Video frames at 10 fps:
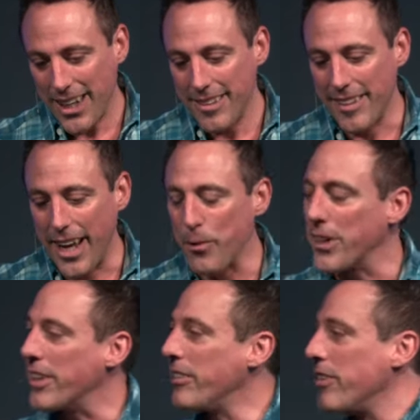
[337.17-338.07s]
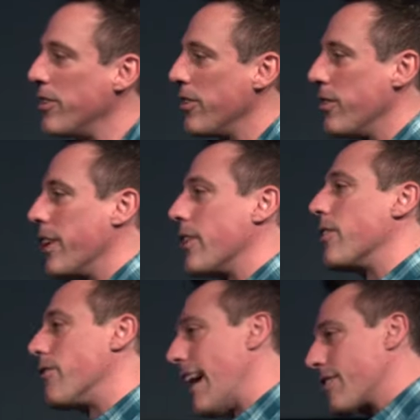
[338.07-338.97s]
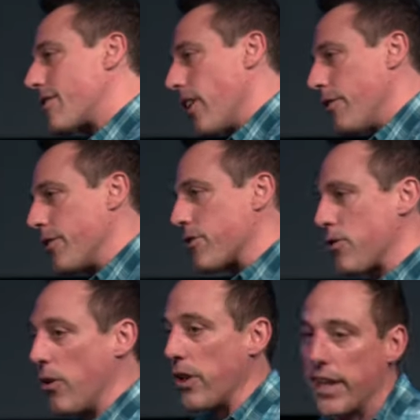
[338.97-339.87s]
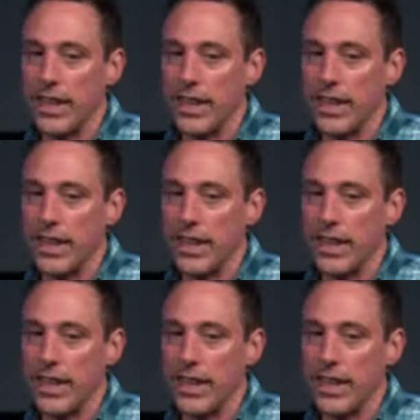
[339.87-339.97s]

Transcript: Today we're going to continue in the rest of the story.